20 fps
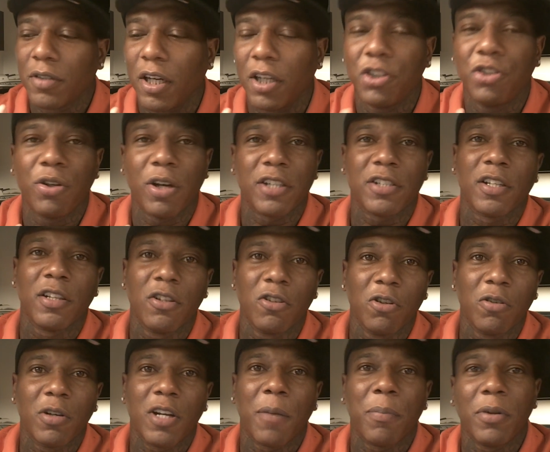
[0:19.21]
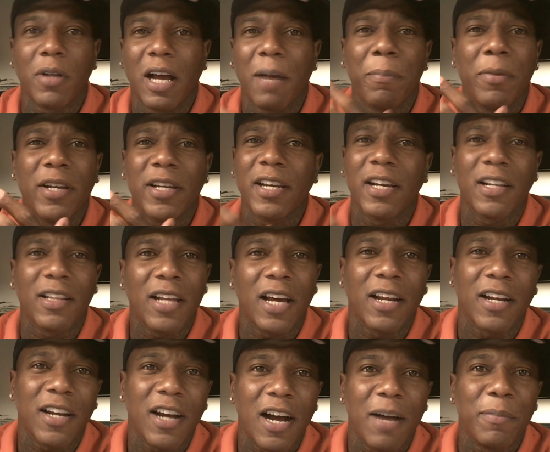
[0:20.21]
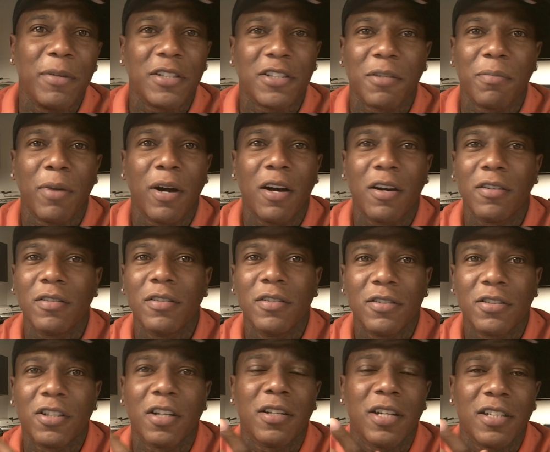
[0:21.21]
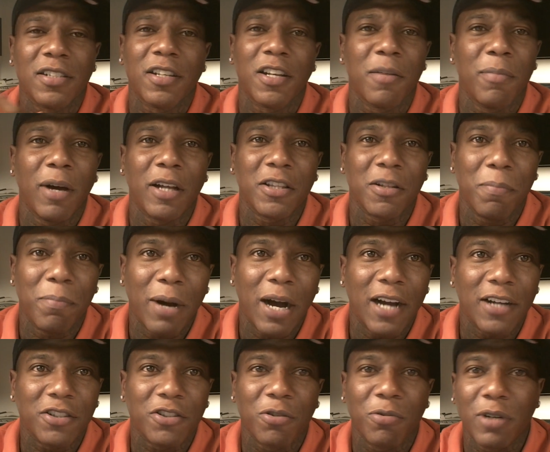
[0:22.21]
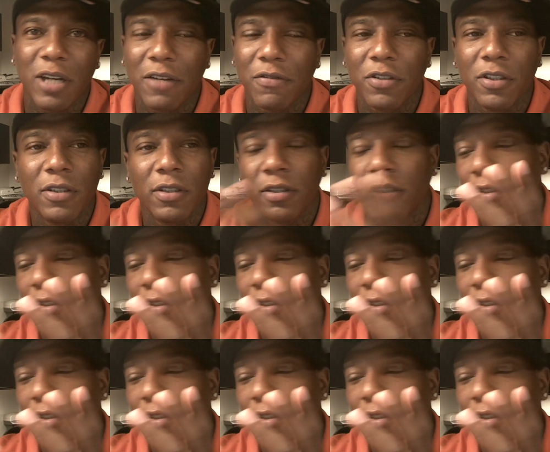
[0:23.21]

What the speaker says: address I've been getting a lot of comments about something I said about the box or whatever.